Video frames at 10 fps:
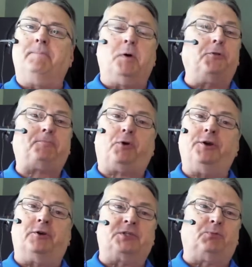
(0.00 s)
Both
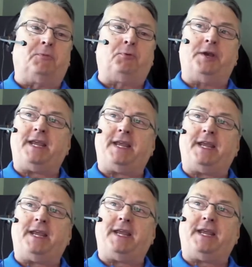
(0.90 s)
printers will put
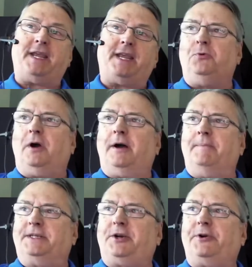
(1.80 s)
heat to
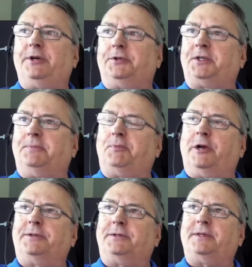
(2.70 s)
material to
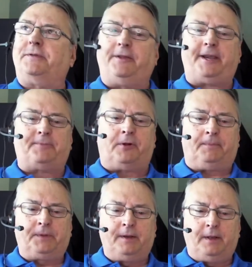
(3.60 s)
print the
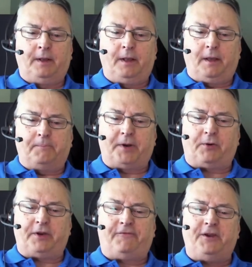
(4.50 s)
label.
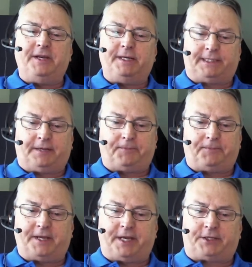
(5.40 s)
But if you need
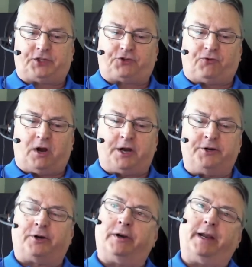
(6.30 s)
something that's
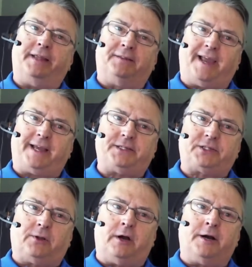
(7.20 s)
stronger and
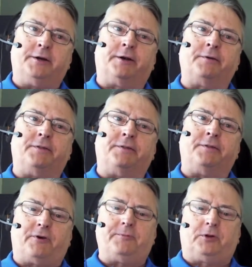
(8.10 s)
lasts longer, then
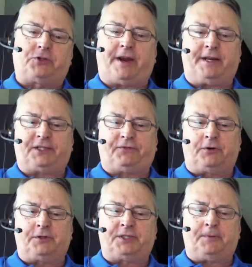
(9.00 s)
thermal
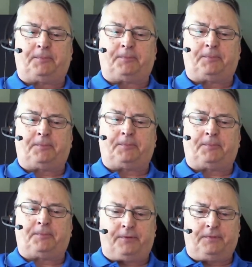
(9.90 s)
transfer is the printer for
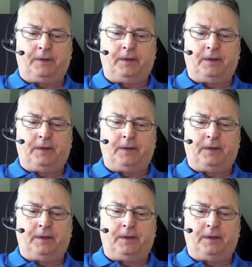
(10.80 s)
you.